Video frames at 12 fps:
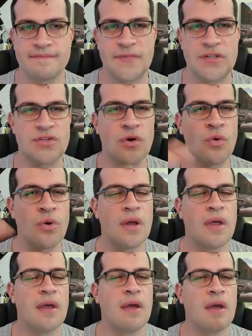So
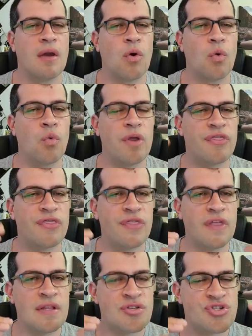we
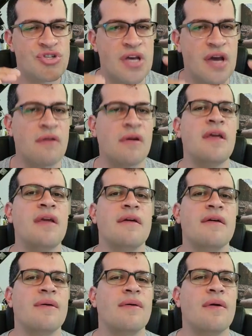think charity,
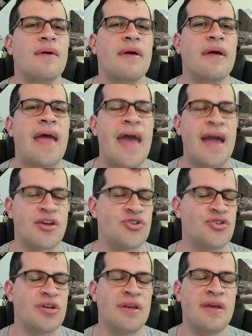
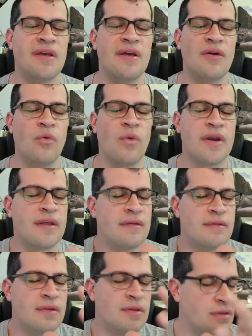actually what
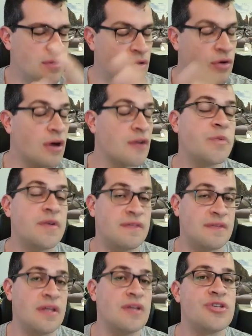the gospel
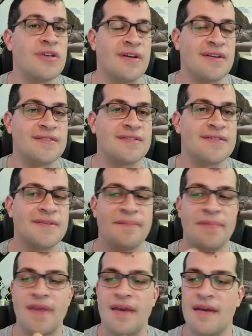is teaching us,
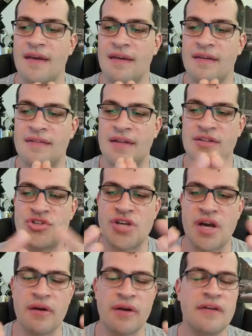is that
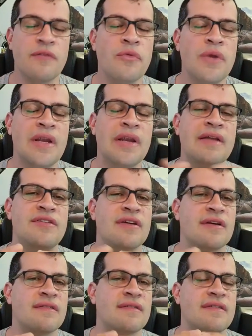charity really
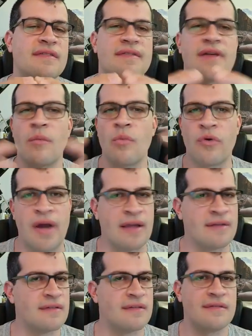just
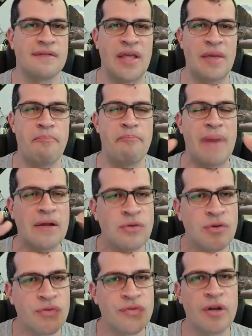summarizes, it
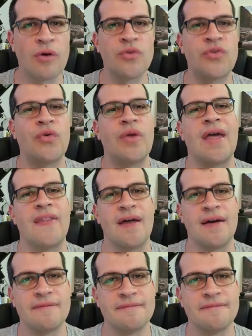bundles it all together.